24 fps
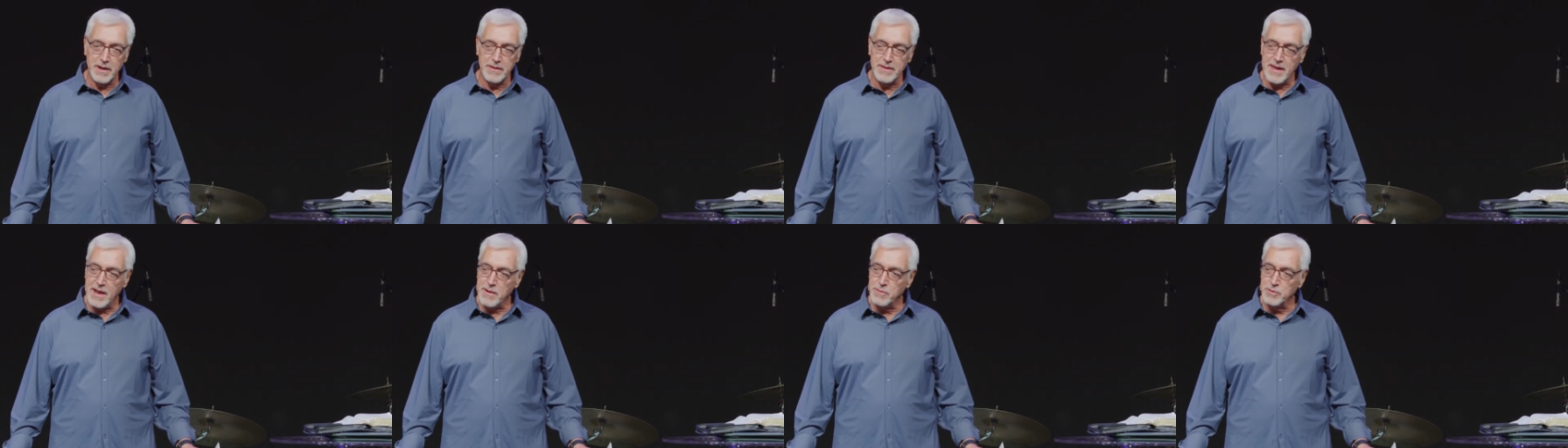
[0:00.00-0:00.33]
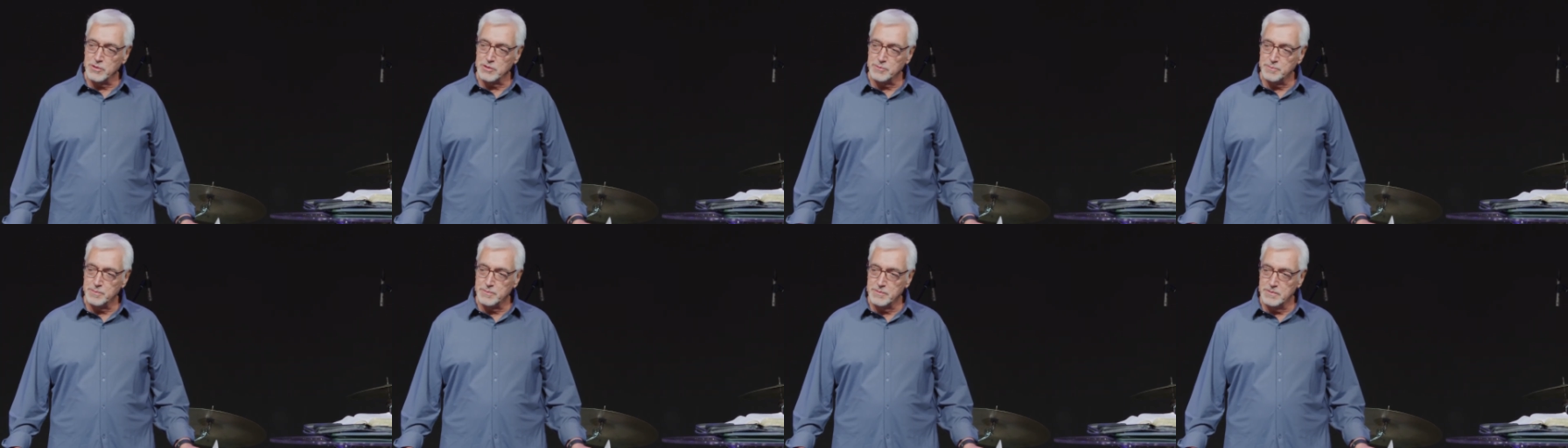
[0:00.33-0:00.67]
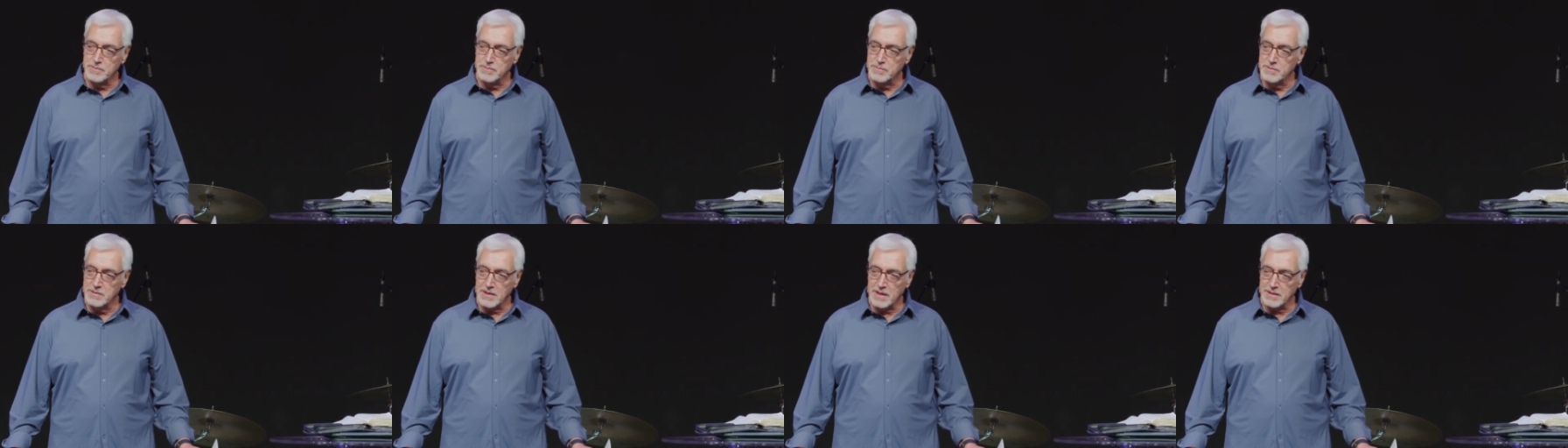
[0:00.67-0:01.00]
That was
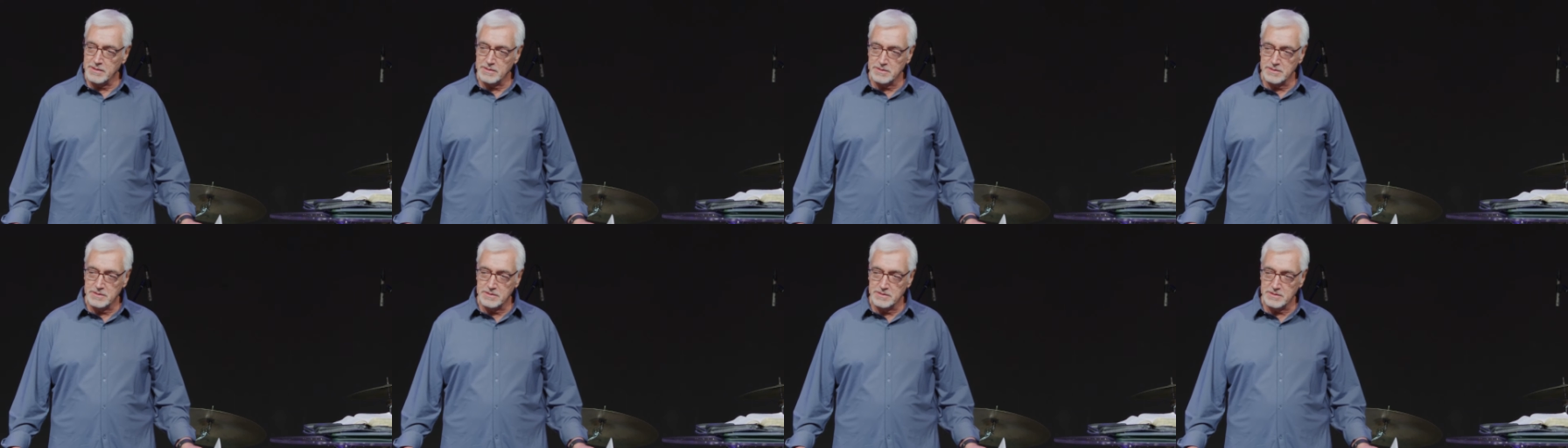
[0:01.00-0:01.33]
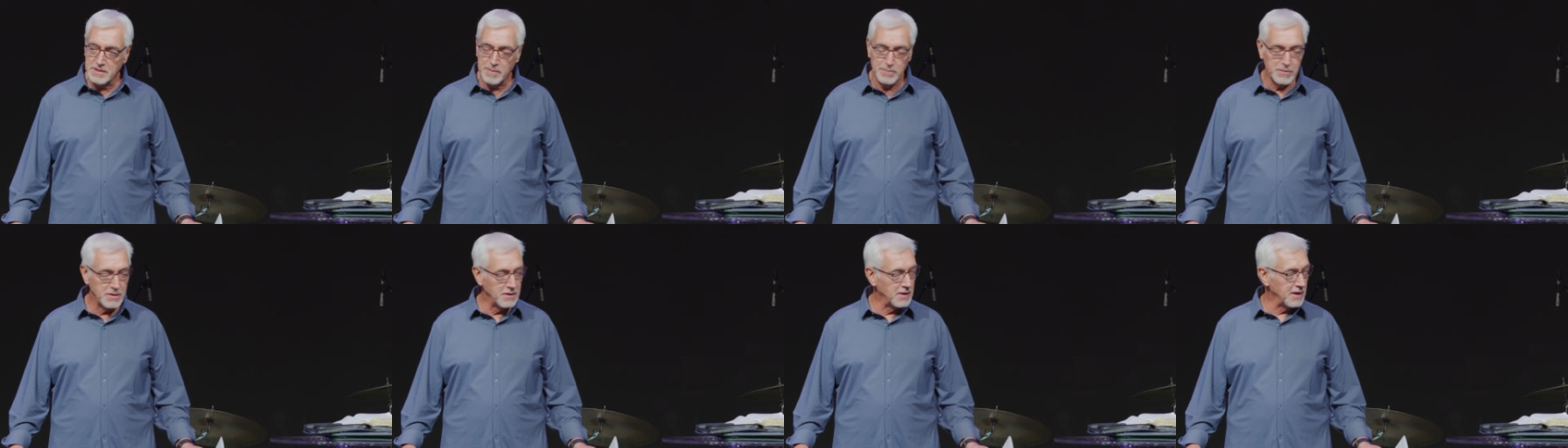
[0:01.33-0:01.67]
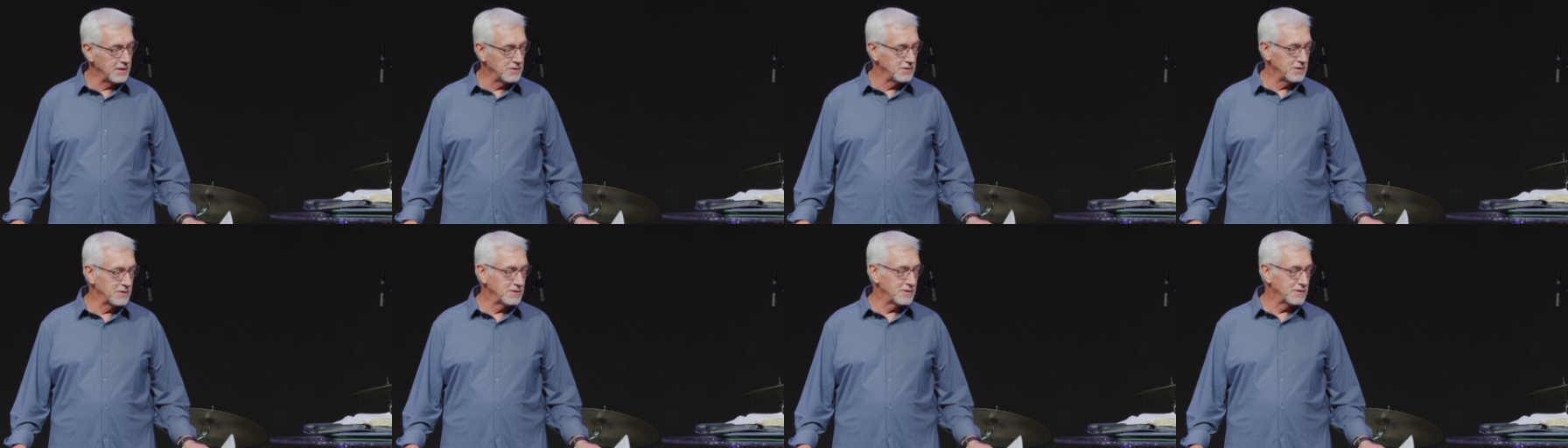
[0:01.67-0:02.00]
not something
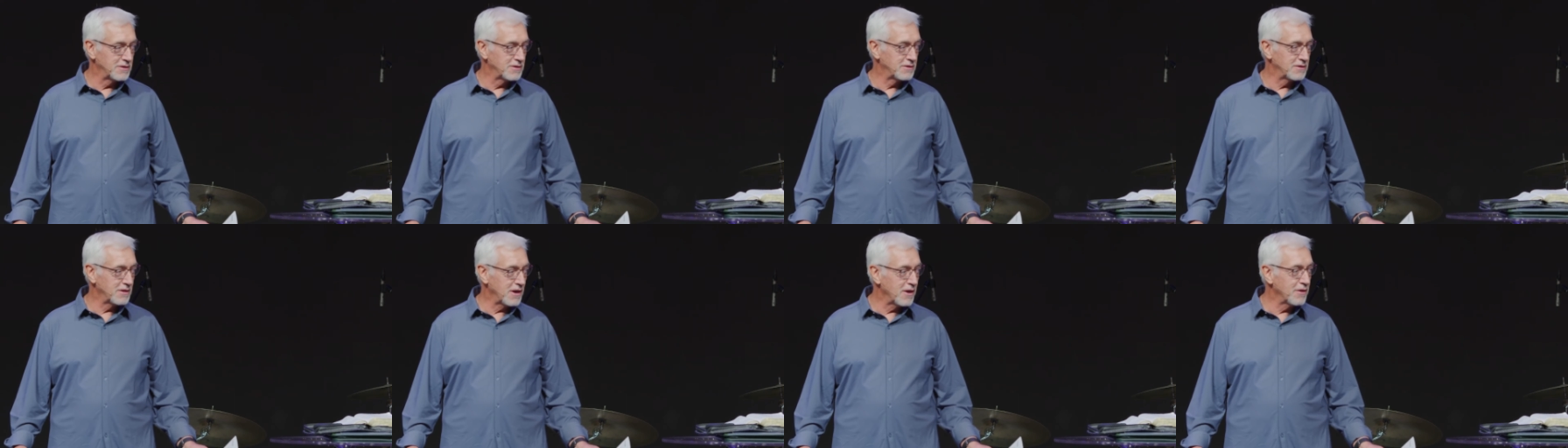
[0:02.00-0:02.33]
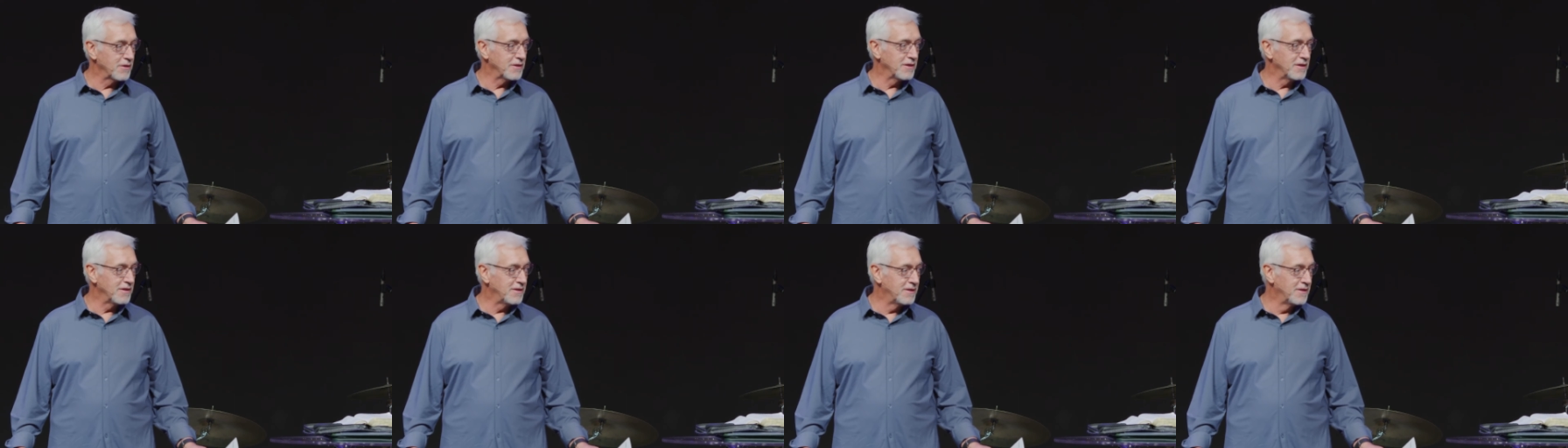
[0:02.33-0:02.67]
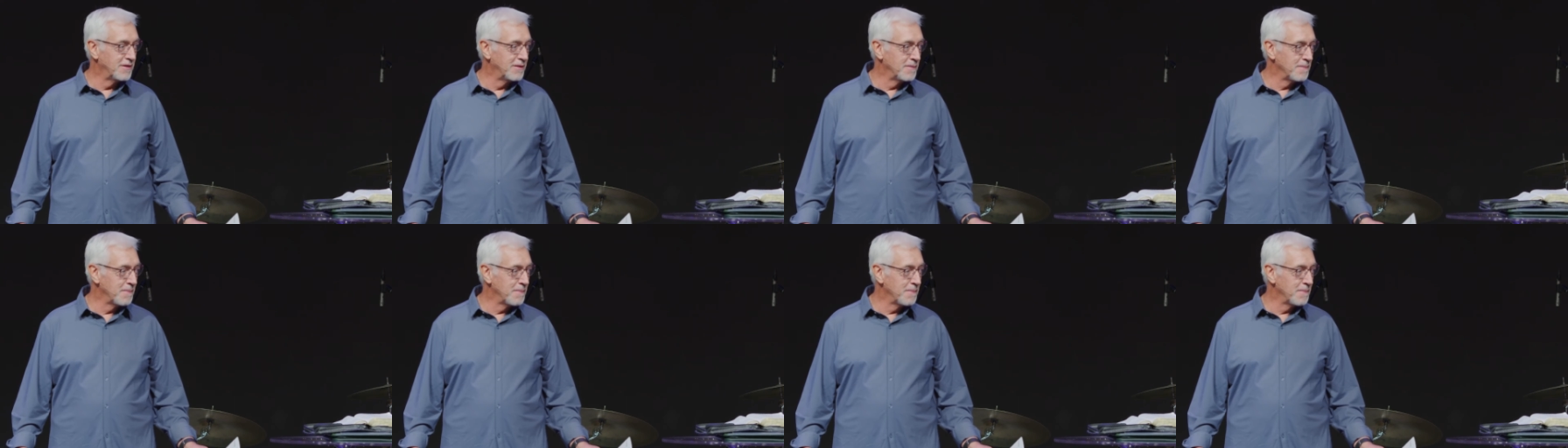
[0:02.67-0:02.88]
that Jesus started